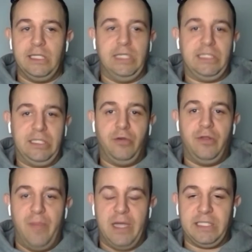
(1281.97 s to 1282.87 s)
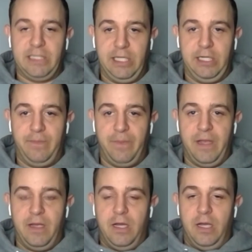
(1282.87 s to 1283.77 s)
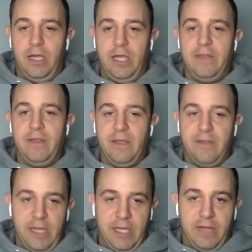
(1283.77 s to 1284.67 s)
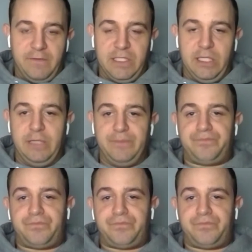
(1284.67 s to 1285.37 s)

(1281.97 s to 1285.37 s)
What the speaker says: is still the best team in the NFC,